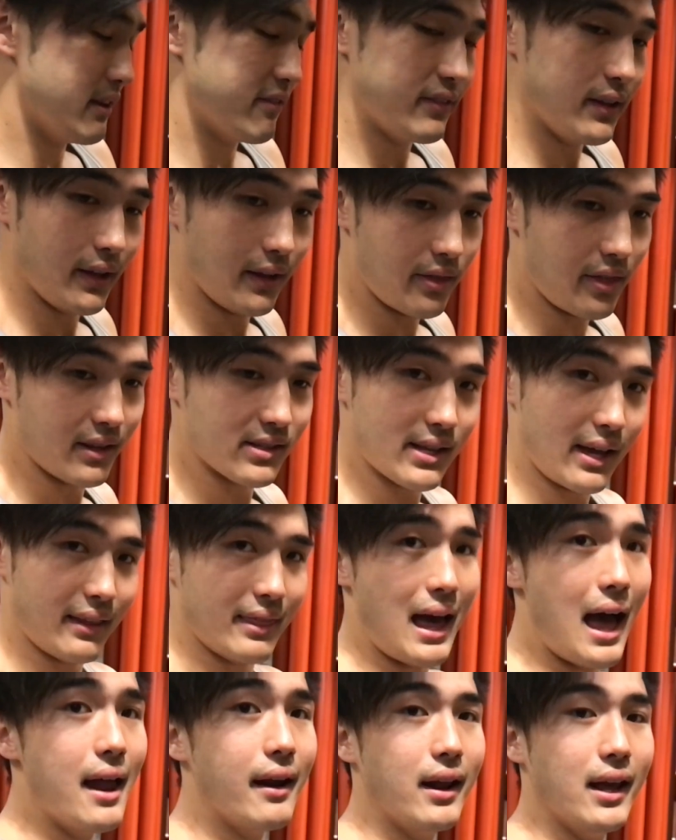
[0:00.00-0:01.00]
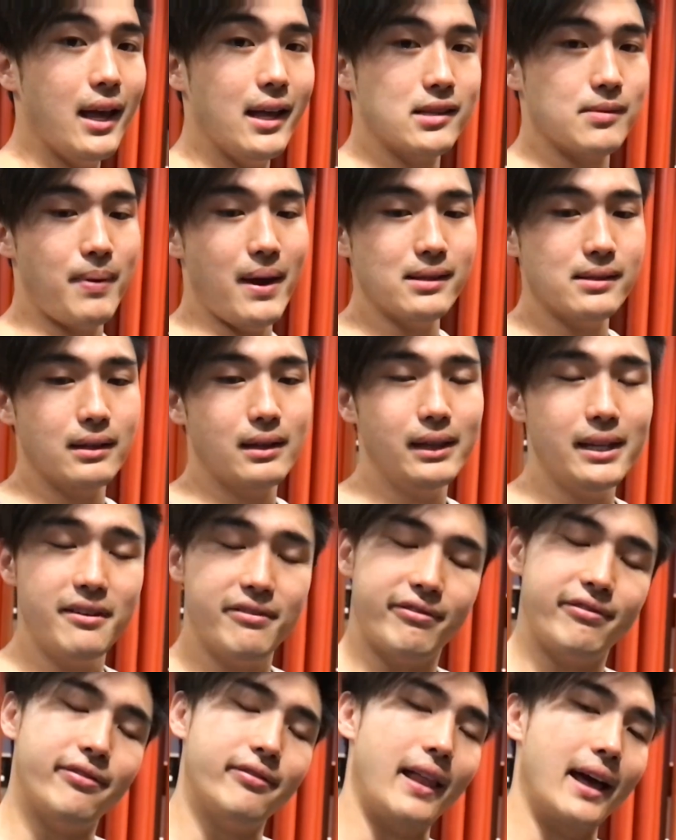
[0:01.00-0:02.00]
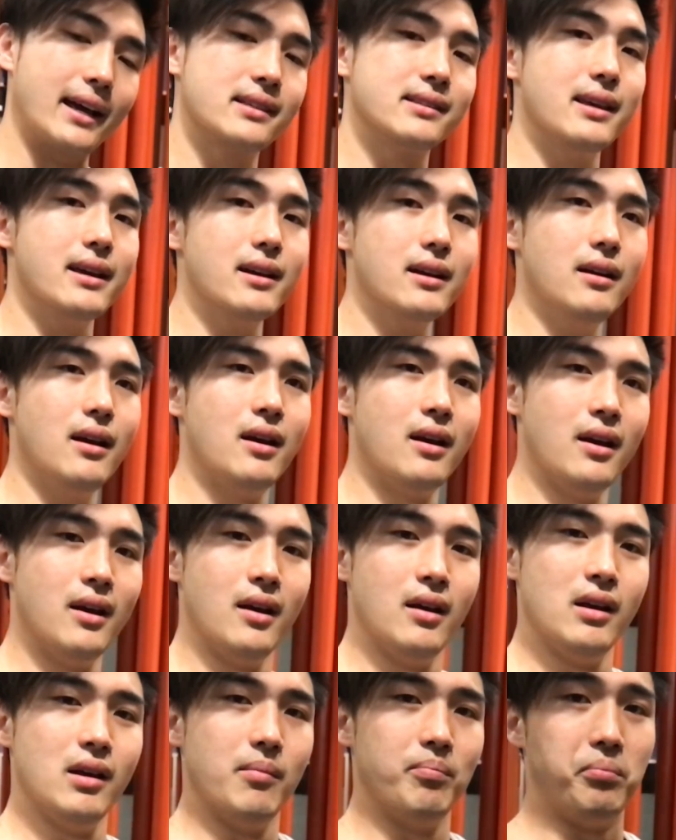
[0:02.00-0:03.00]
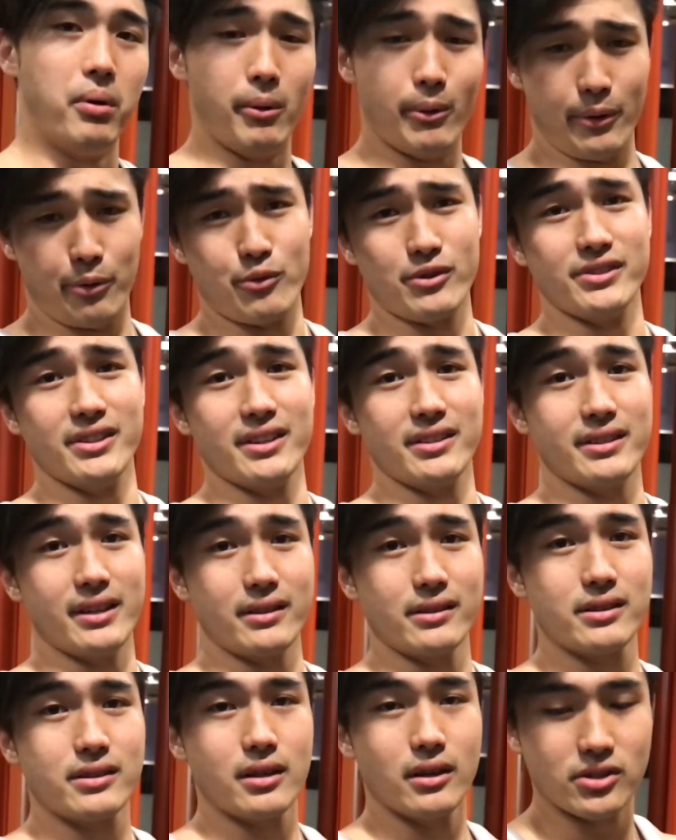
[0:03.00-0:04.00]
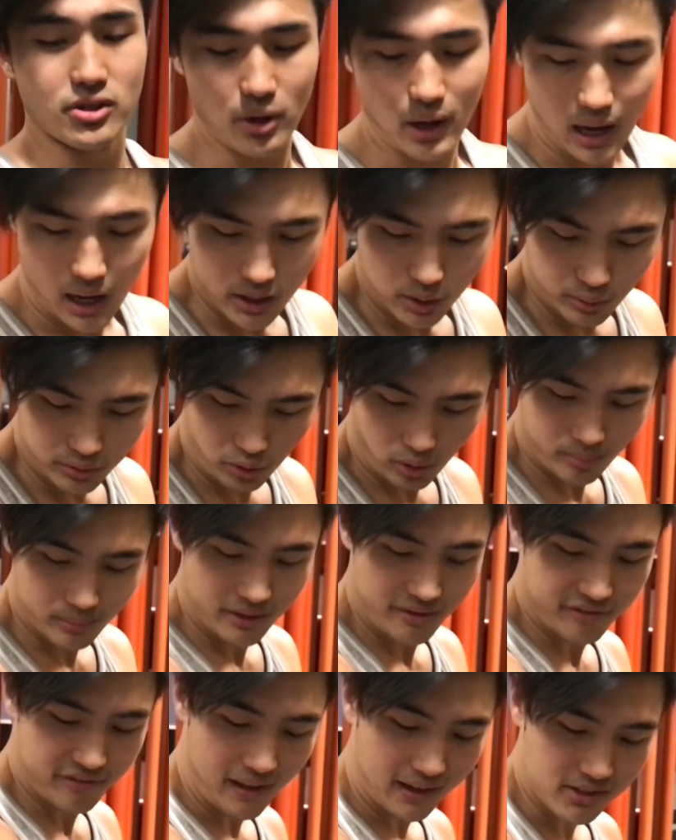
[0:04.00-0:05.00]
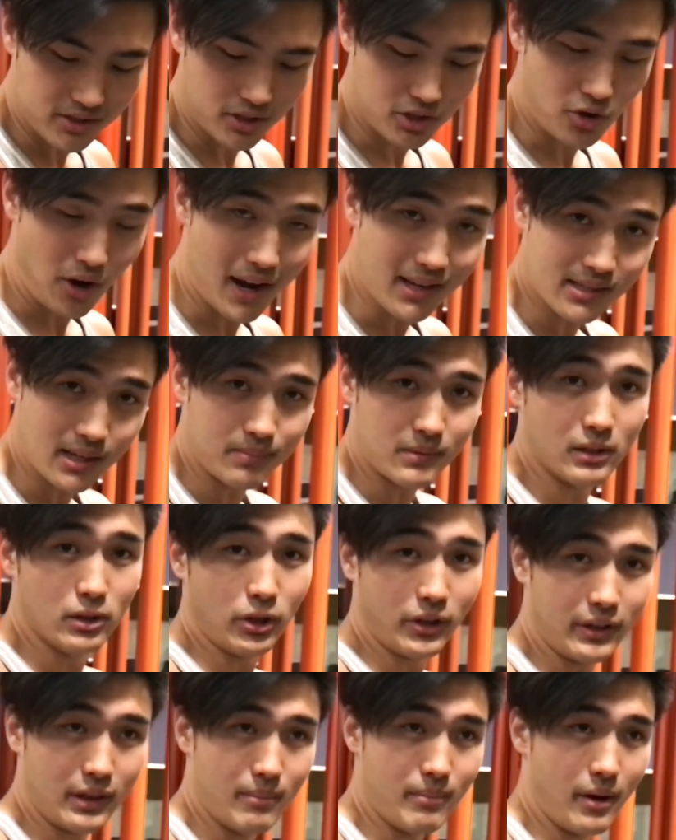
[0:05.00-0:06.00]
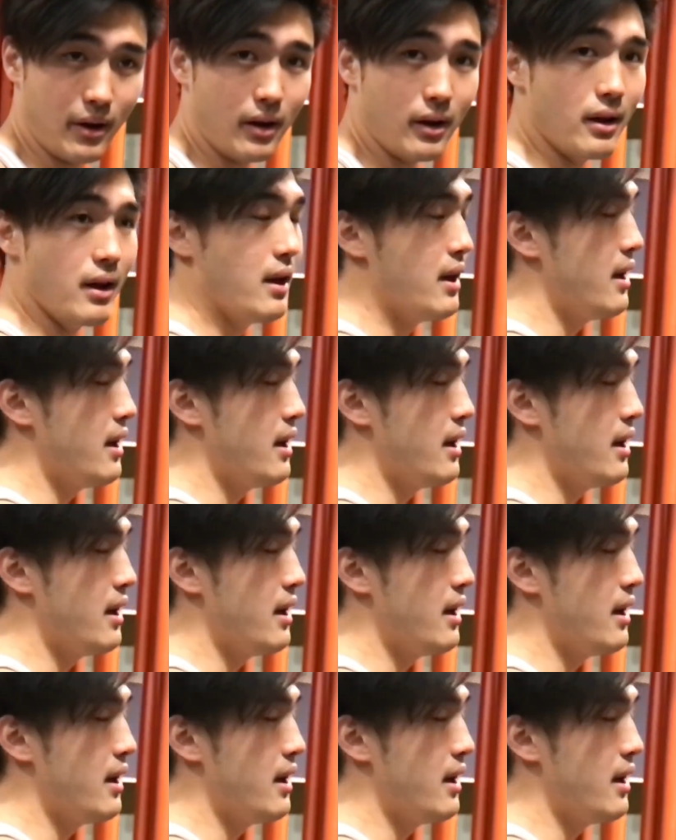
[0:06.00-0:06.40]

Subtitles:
lifting, things like that, it's basically flexing, but with resistance. So how you normally flex your tricep to look in the mirror,